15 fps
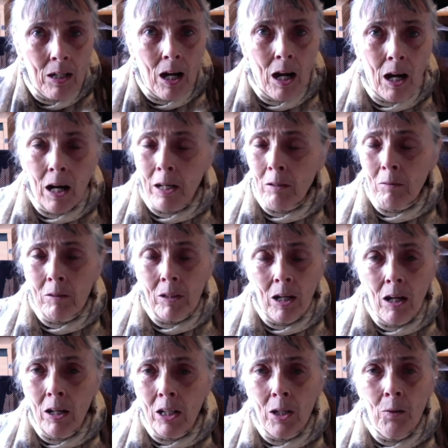I
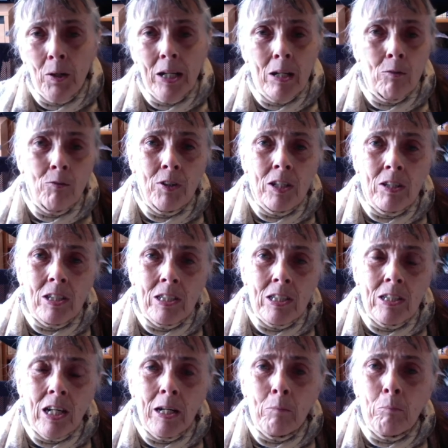can't go any further
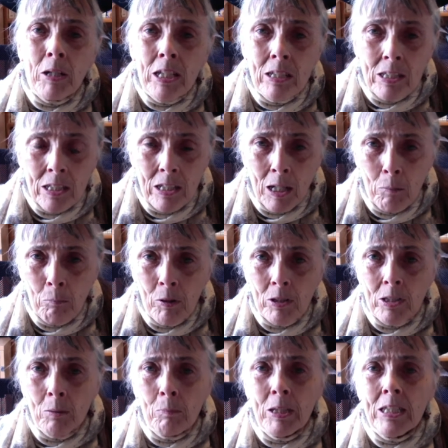tonight. Please, can I
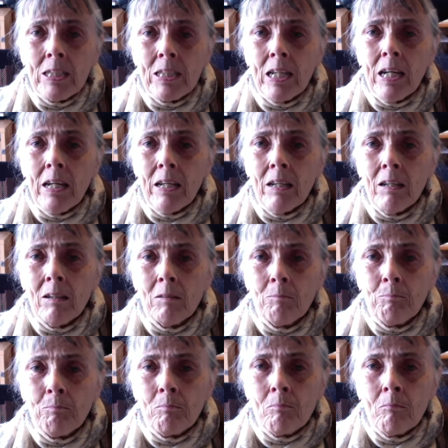possibly stay?"
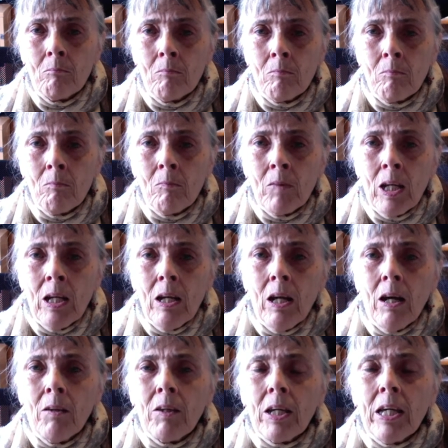
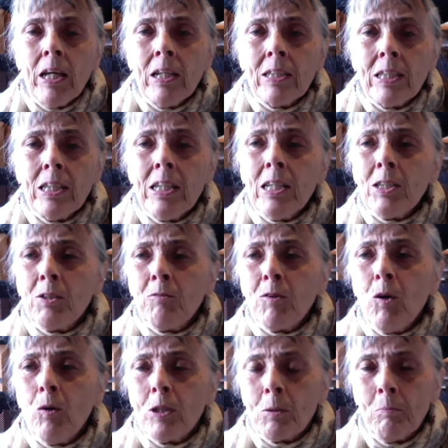And the king said, "Yes, of
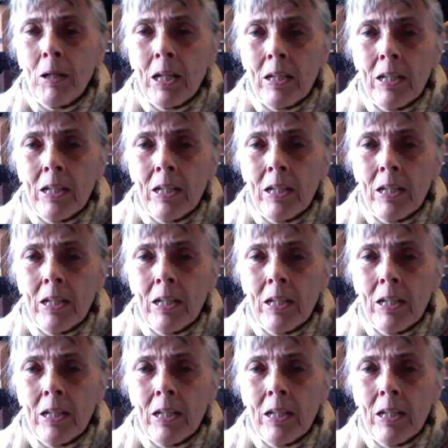course, my